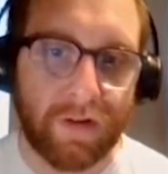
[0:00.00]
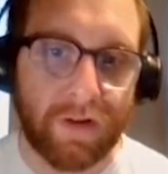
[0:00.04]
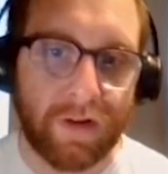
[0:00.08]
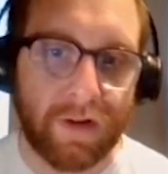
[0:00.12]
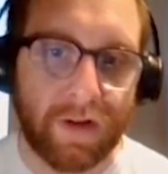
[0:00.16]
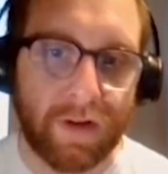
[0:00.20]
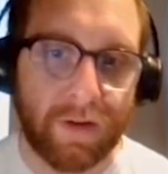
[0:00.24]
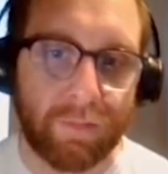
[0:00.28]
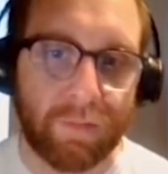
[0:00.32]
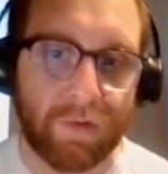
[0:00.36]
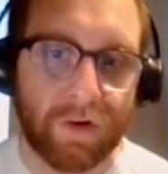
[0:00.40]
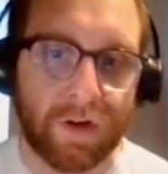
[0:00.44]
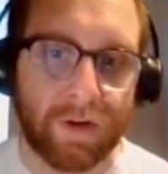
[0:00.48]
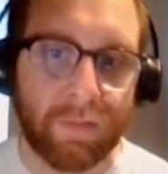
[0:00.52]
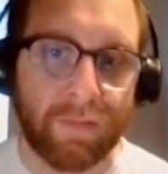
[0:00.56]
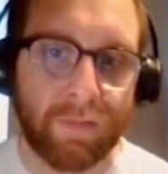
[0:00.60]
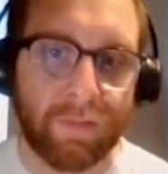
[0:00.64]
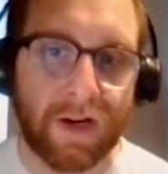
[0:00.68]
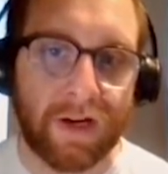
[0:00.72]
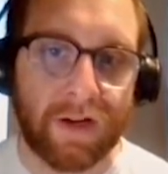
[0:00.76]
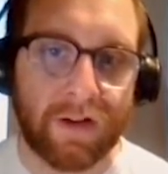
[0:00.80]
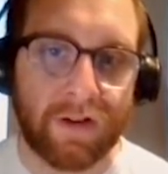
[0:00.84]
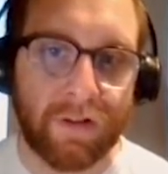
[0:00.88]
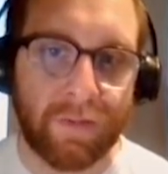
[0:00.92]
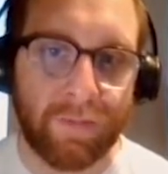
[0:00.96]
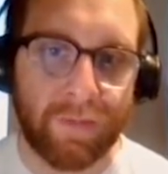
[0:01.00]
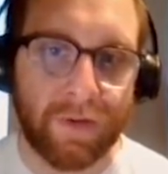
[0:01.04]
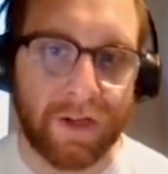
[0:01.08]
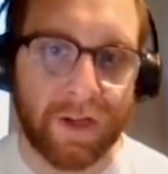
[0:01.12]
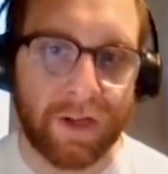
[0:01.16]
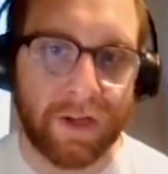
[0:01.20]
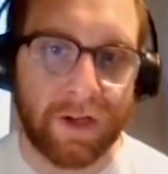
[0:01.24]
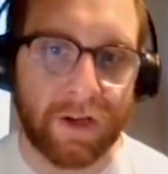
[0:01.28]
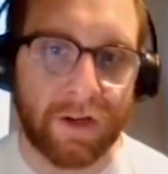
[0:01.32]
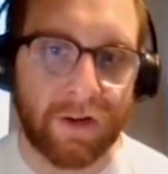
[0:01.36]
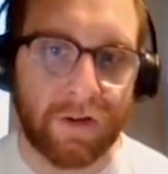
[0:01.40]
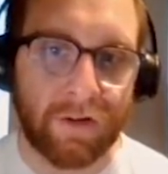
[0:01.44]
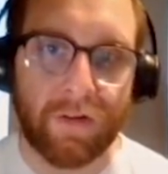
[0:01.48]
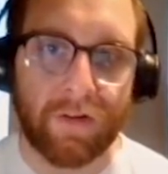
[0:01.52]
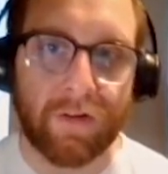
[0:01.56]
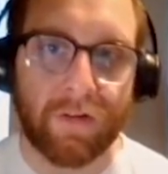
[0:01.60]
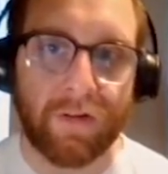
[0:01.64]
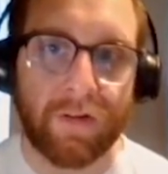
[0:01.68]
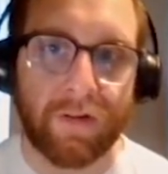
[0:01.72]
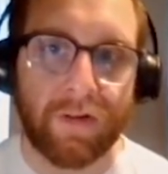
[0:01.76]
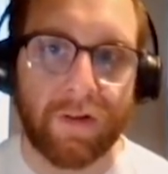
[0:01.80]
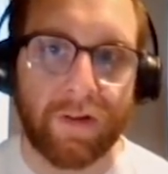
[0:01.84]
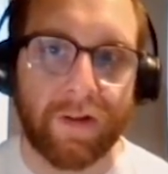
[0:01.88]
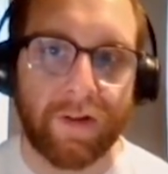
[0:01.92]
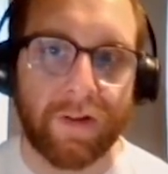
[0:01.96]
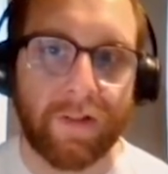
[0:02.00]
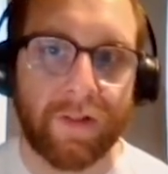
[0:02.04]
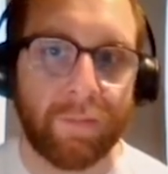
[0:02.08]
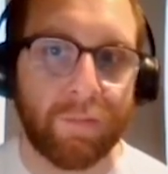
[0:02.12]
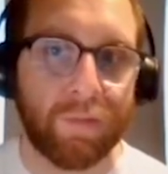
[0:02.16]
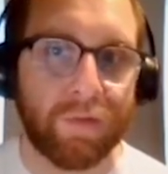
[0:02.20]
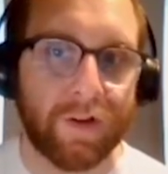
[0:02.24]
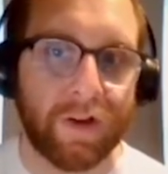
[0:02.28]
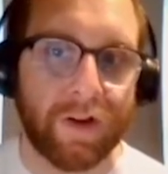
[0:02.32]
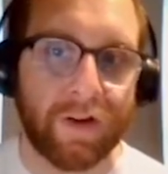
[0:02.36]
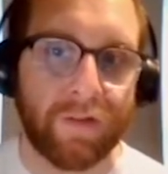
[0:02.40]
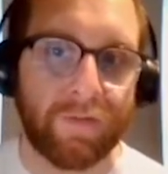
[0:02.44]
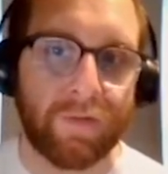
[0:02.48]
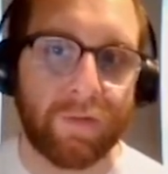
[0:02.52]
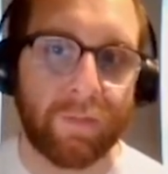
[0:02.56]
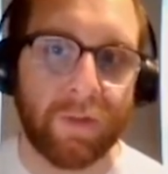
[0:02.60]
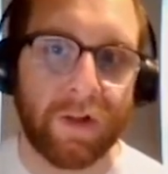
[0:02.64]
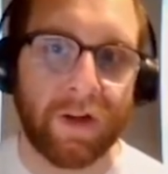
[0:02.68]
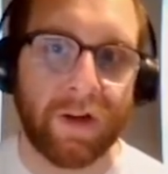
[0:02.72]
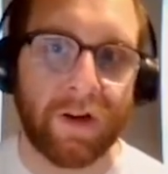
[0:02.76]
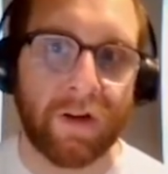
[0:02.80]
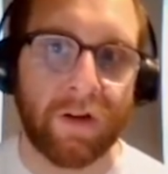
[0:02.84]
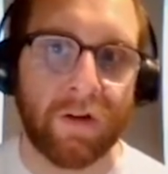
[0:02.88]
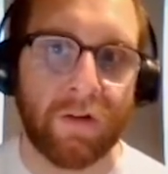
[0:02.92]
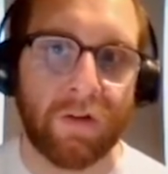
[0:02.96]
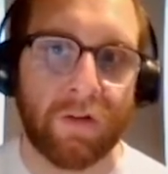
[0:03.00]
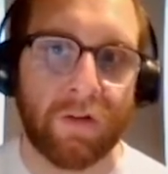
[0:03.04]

and bring them back to the beginning, and then play it from there.